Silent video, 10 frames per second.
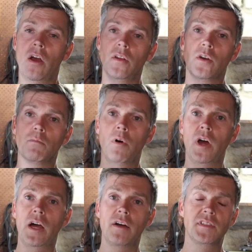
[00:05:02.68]
you can
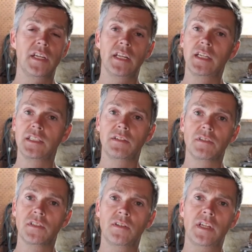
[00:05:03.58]
buy it, I've seen it listed for
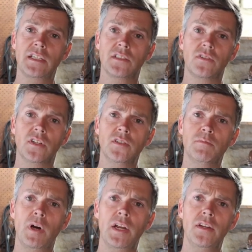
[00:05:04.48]

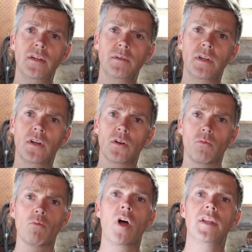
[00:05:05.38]
2,300 brand new,
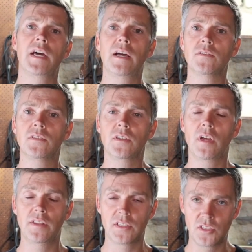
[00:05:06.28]
right down to,
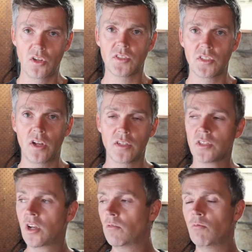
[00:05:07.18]
this is Aussie dollars,
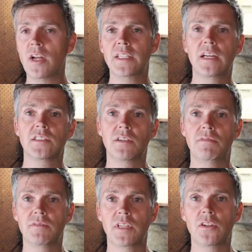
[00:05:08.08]
right down to
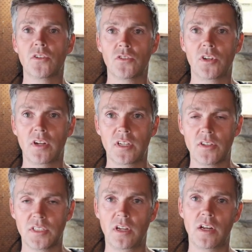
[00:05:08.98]
1,500
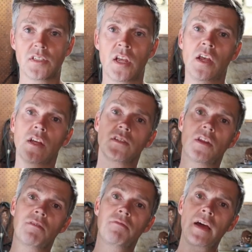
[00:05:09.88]
Aussie dollars. So
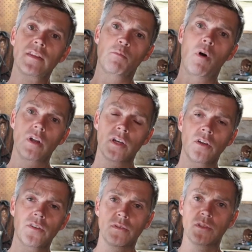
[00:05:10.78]
the fact that
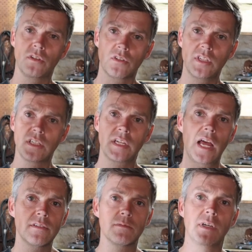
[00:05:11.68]
Polygon do such
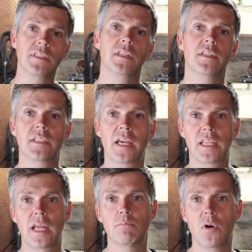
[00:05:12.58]
discounts means that the
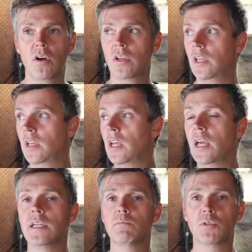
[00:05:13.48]
second-hand market
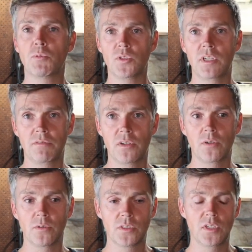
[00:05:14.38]
is much more
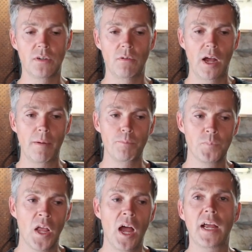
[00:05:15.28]
difficult to,
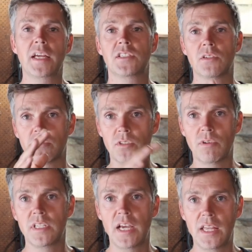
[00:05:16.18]
I guess, to
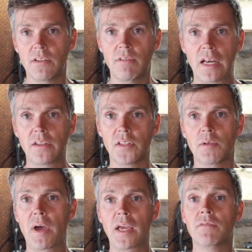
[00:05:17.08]
retain the value that you
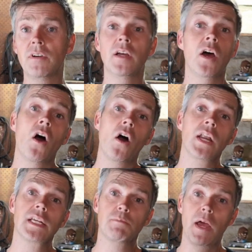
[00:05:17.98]
paid for it,
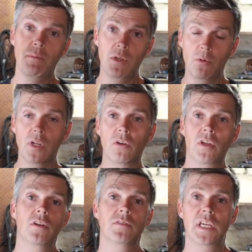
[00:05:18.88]
unless maybe you were
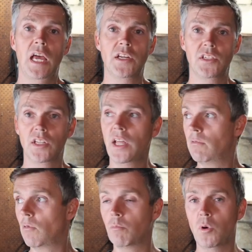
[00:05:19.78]
lucky enough to catch it at
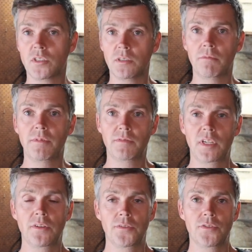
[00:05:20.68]
that rock bottom
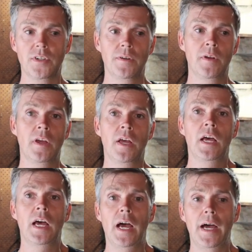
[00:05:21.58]
1,500.
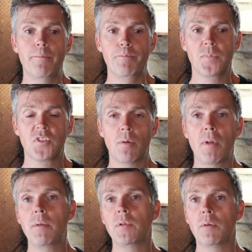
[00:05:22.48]
So
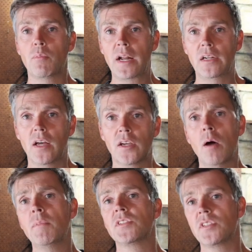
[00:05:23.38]
maybe a brand like
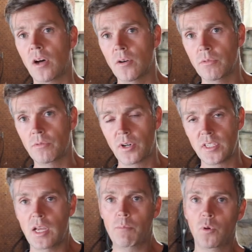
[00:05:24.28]
Resale, for
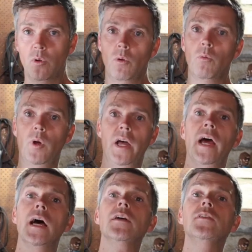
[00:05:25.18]
example,
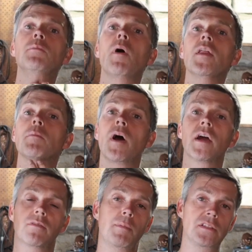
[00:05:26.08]
where you buy the
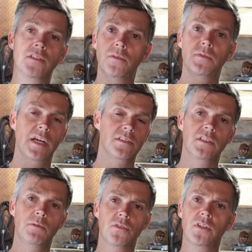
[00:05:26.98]
bike for about
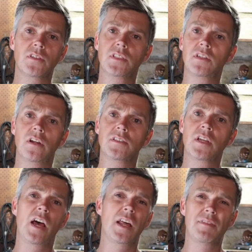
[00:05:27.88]
2,200 Aussie dollars.
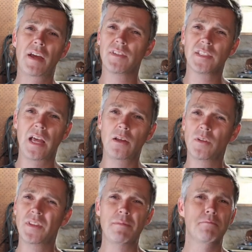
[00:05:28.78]
If they have a
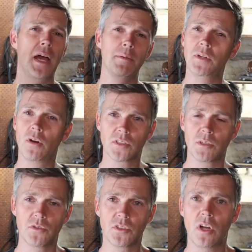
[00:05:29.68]
sale, they maybe knock
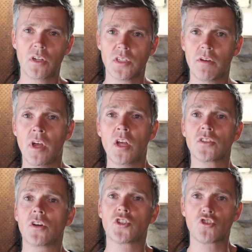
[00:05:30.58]
$200 off. It's
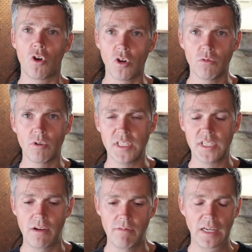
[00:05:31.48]
got a stronger
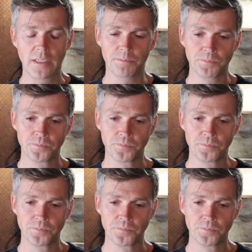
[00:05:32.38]
resale value.